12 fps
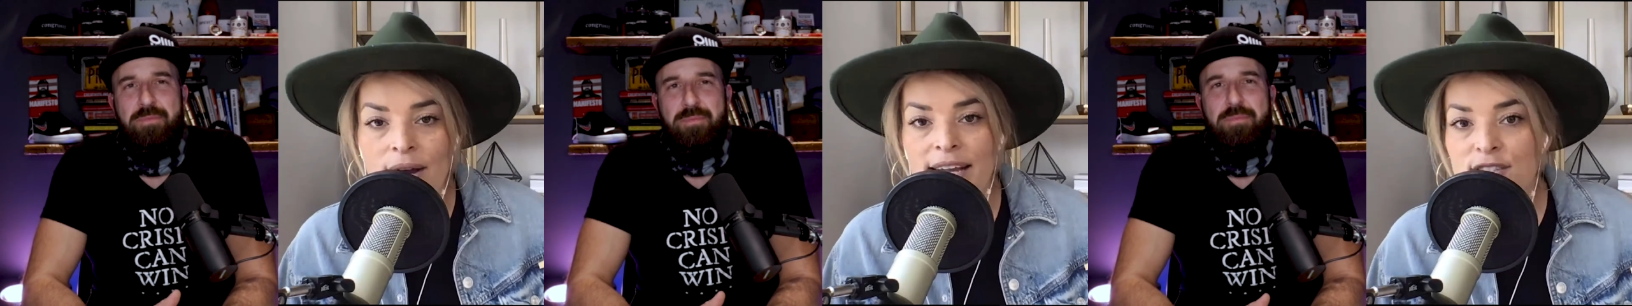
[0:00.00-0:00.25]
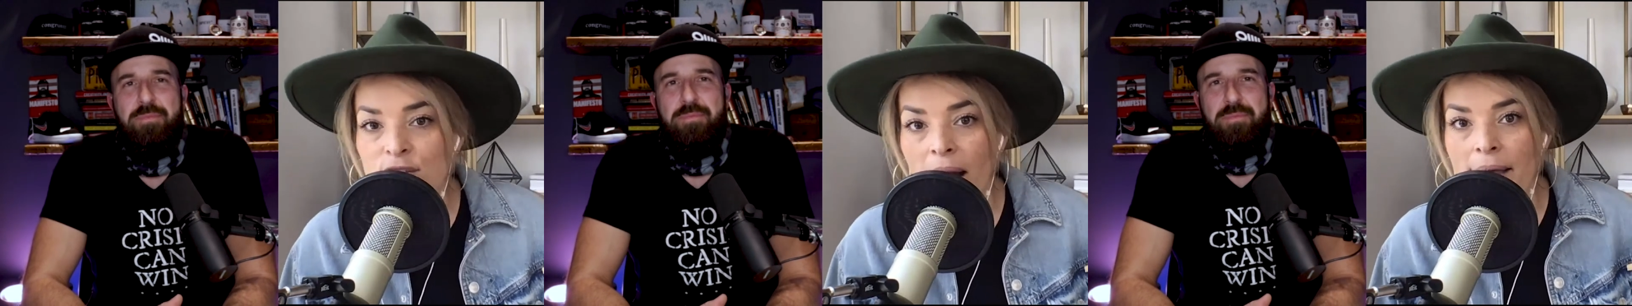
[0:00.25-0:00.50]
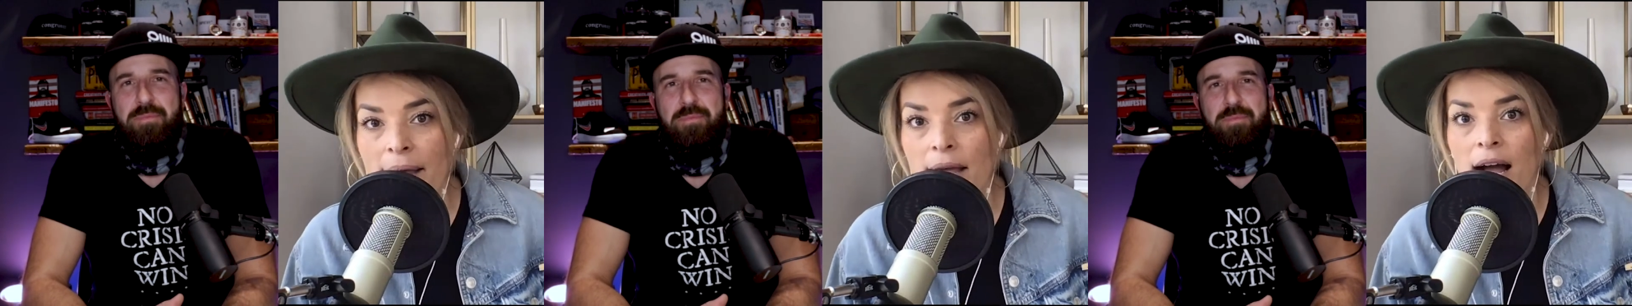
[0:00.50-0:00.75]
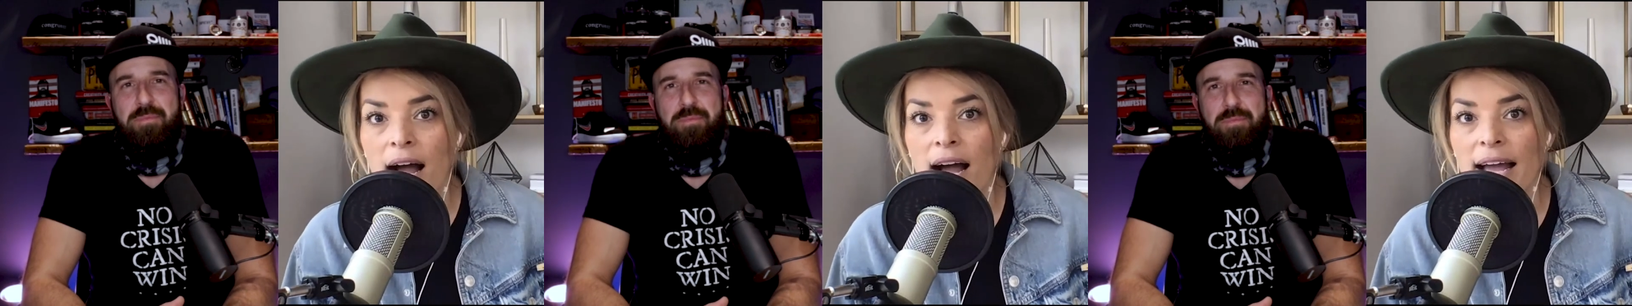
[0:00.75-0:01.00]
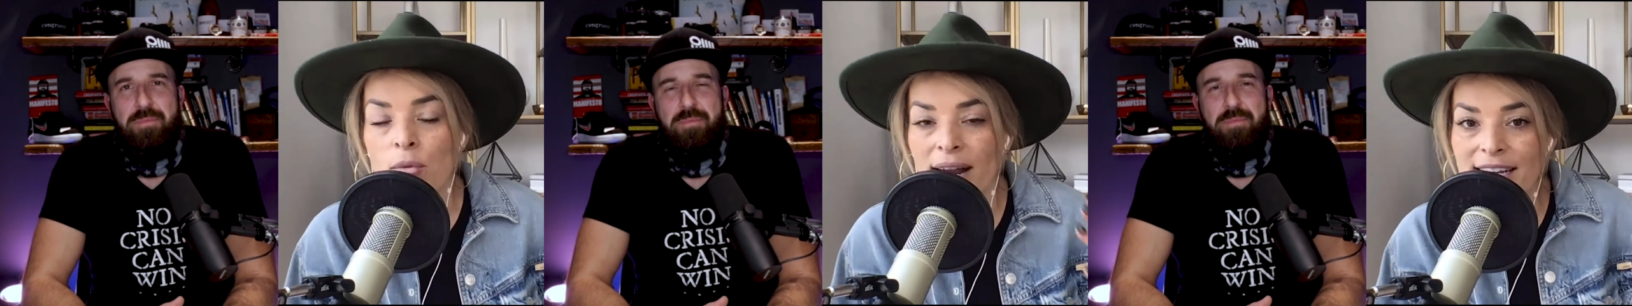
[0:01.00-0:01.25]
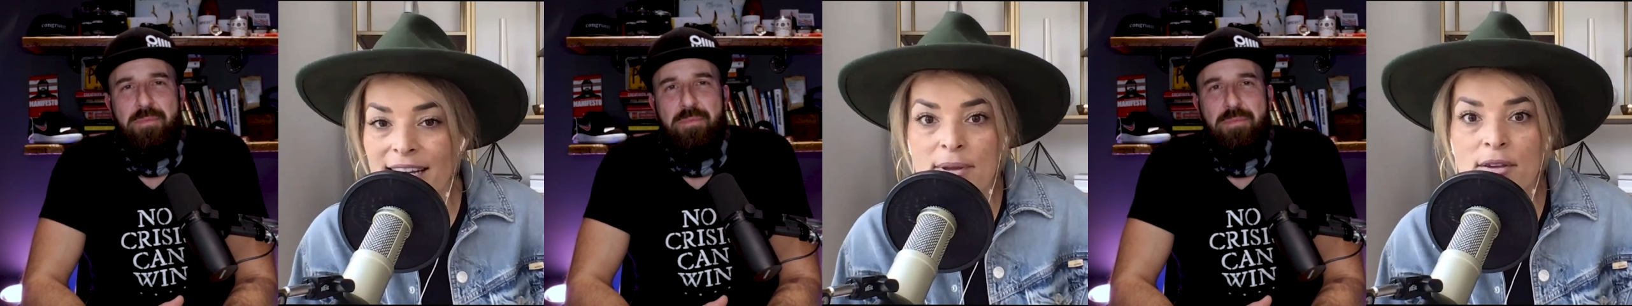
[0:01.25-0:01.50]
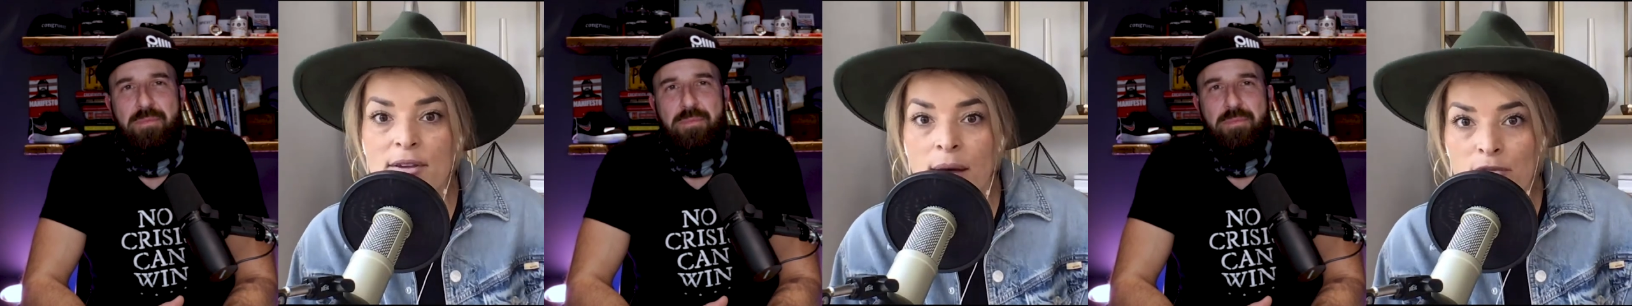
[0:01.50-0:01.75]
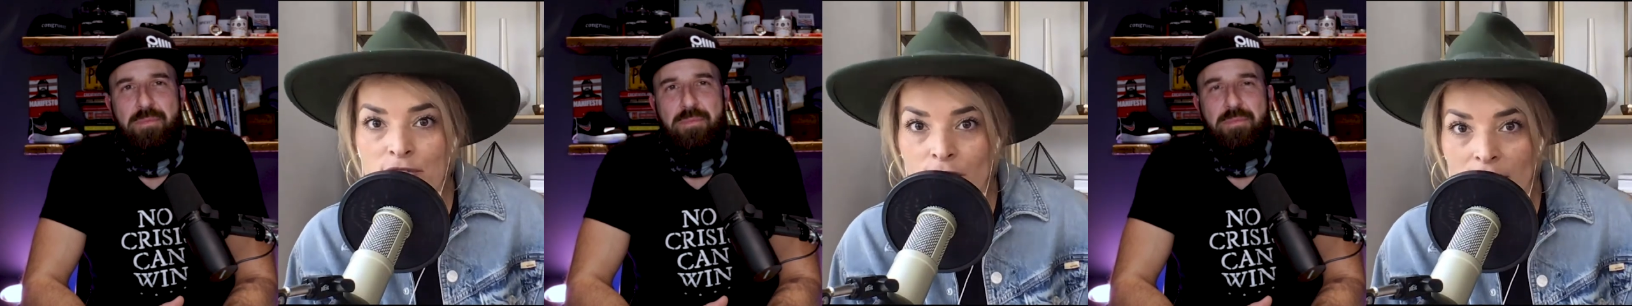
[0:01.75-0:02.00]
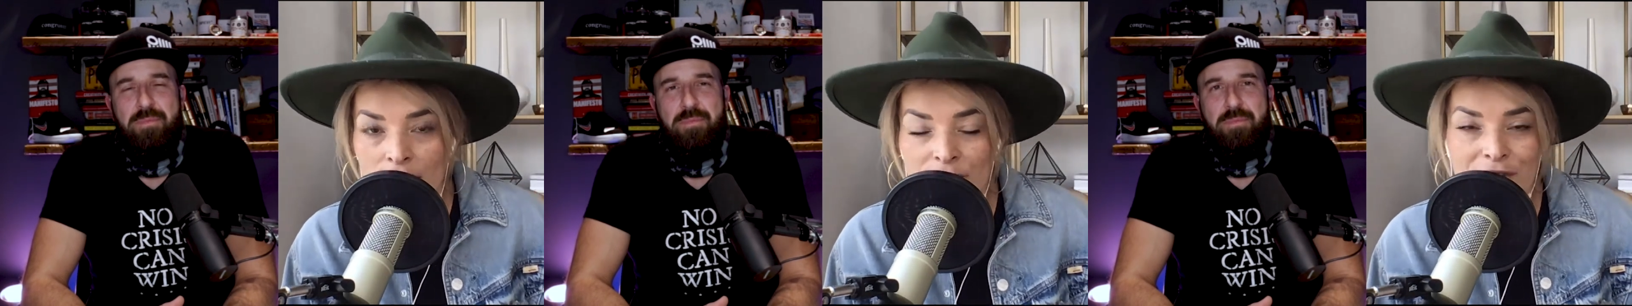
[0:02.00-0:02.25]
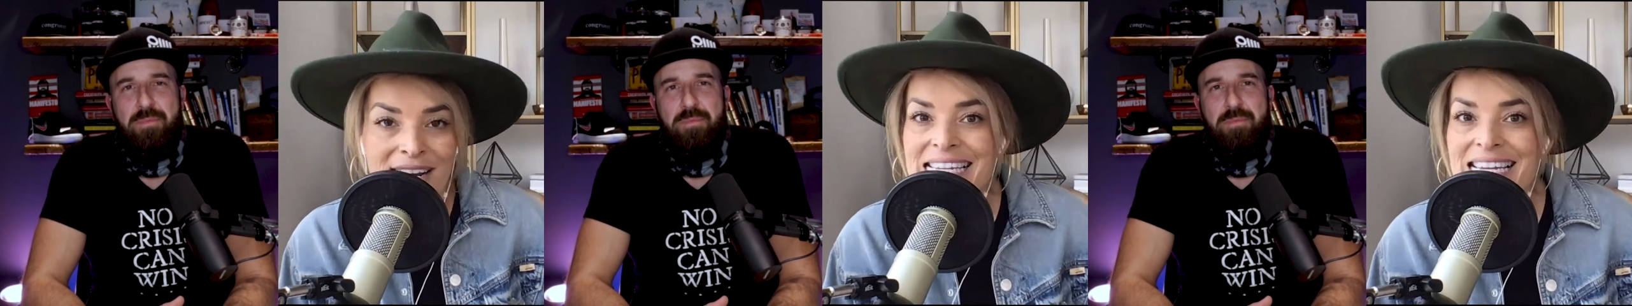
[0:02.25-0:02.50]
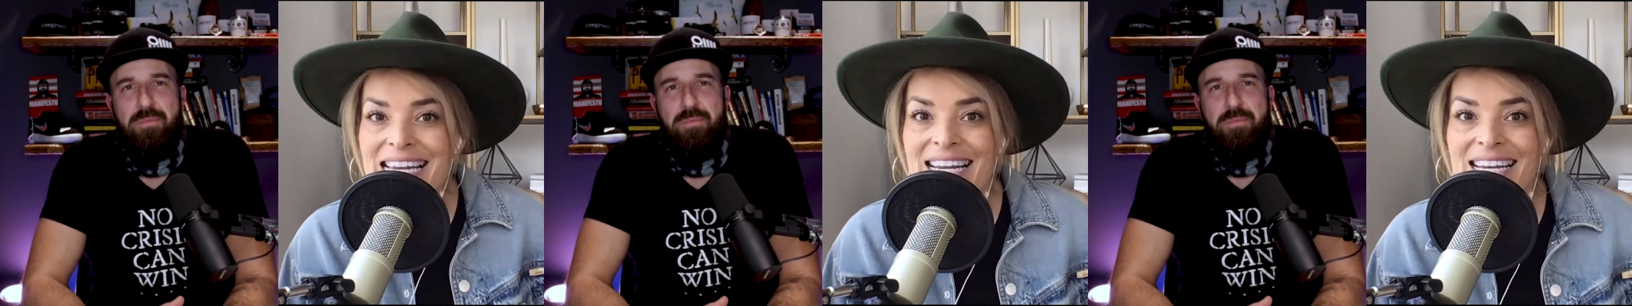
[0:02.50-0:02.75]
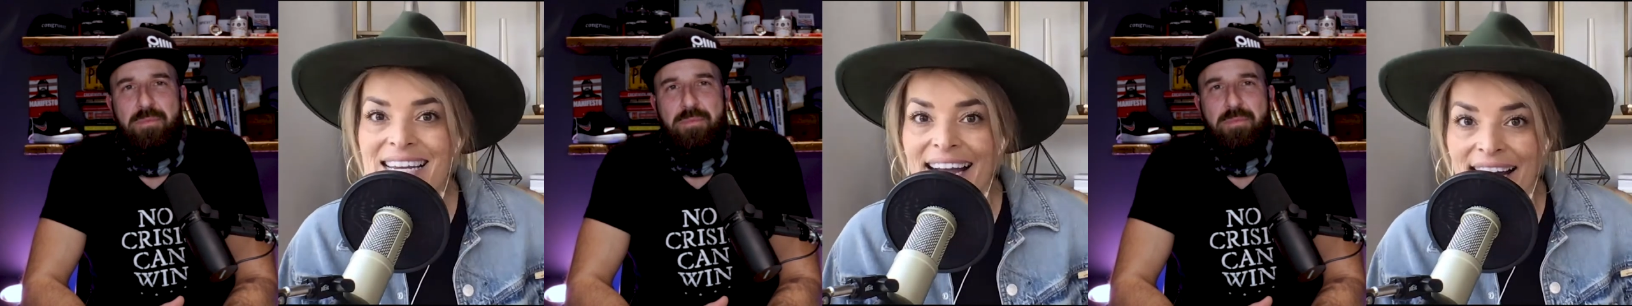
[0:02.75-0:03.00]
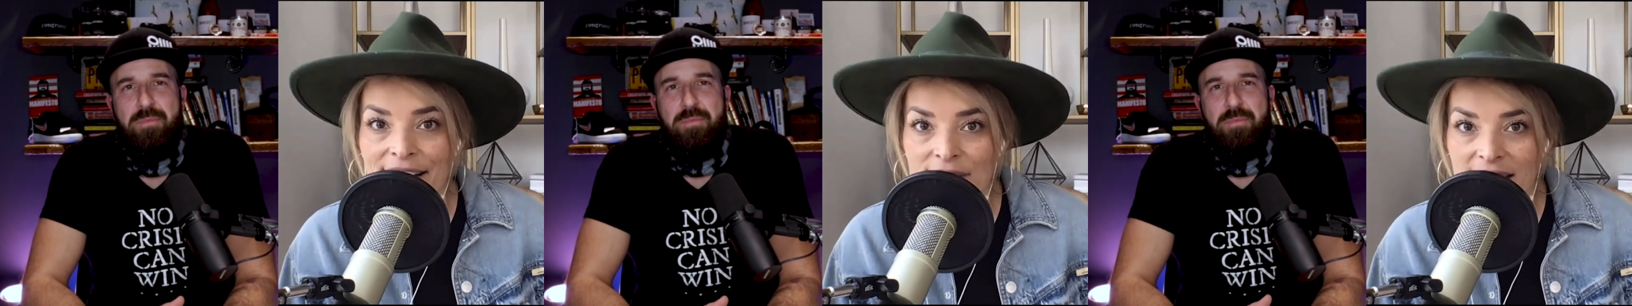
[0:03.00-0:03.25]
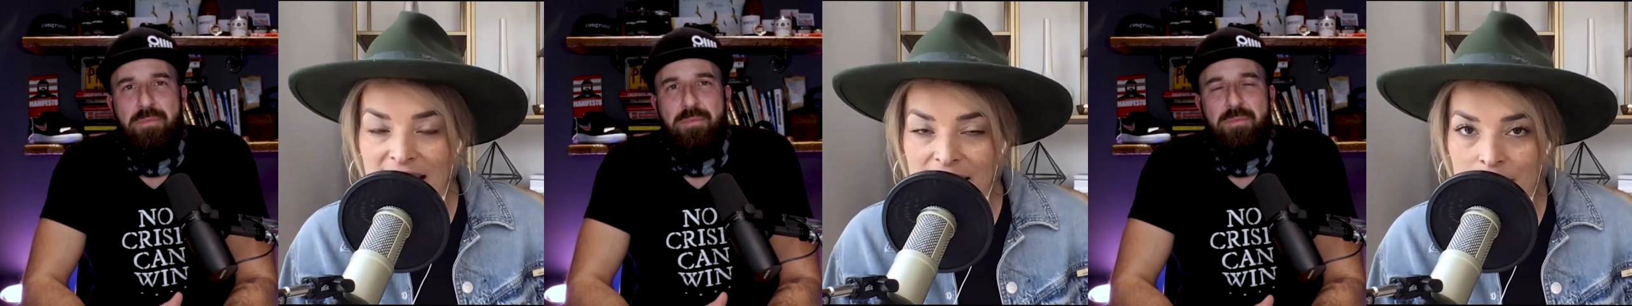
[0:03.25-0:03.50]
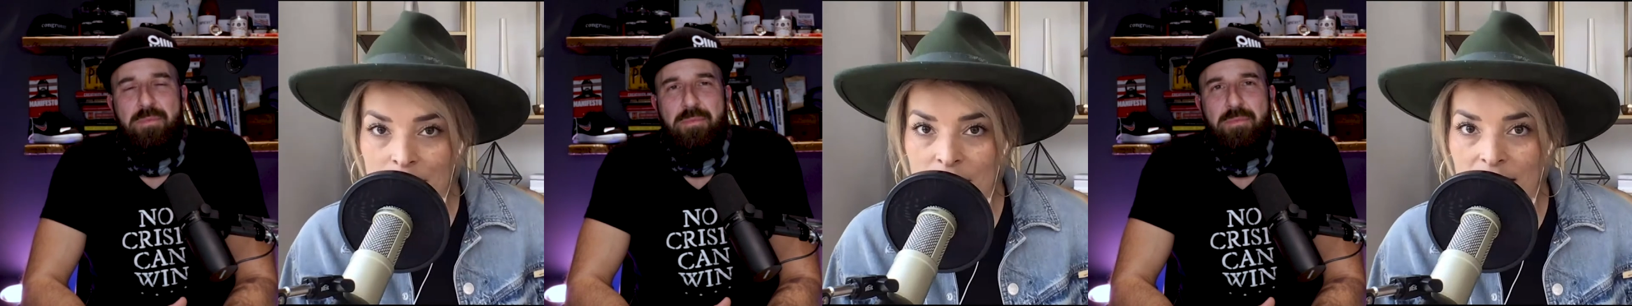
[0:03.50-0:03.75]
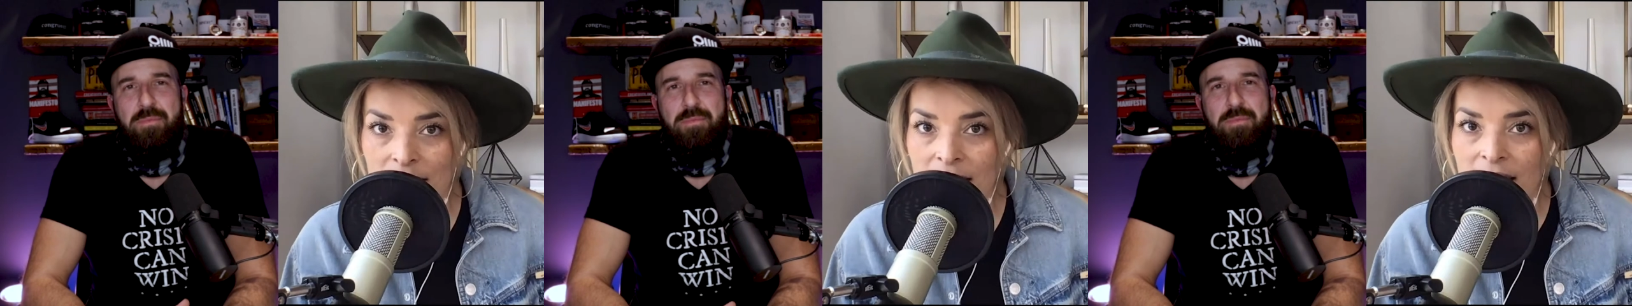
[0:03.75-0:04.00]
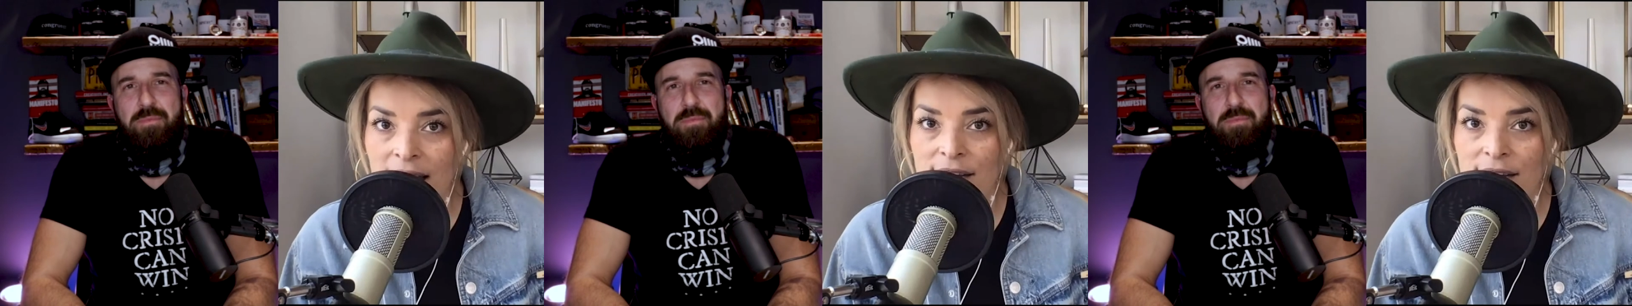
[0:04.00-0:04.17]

Speaker 1: right so i i wanted to become a photographer and i didn't have a camera